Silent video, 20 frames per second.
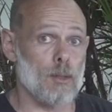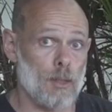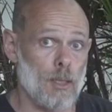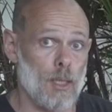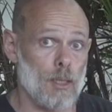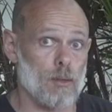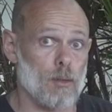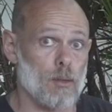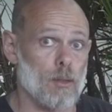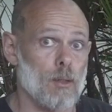
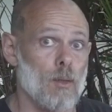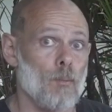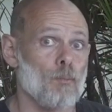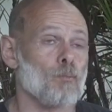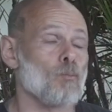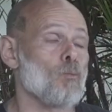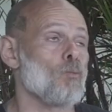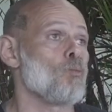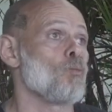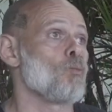Yes.
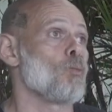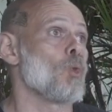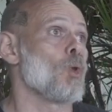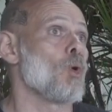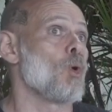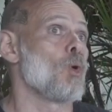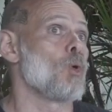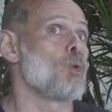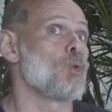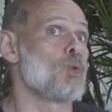
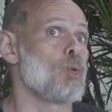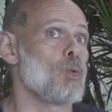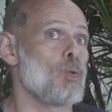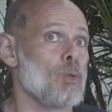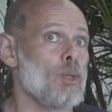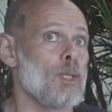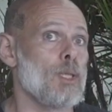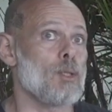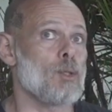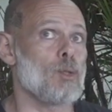Do
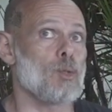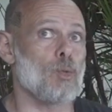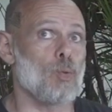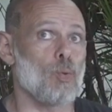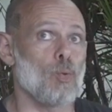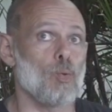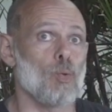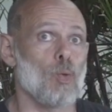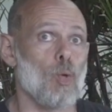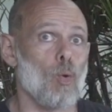you need
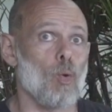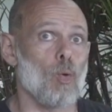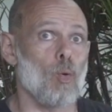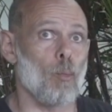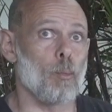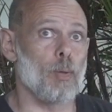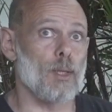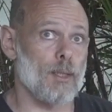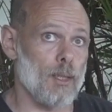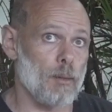to go
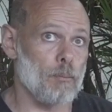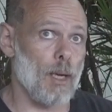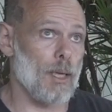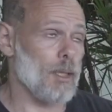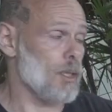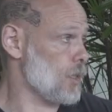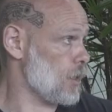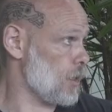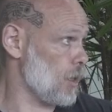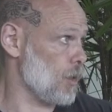completely
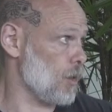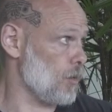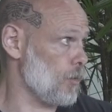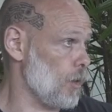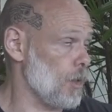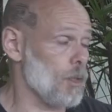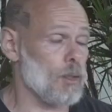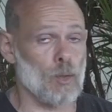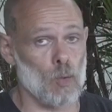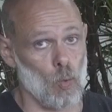ballistic
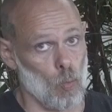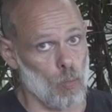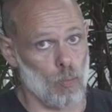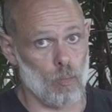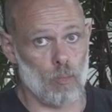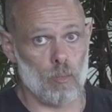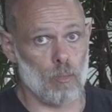over it? No.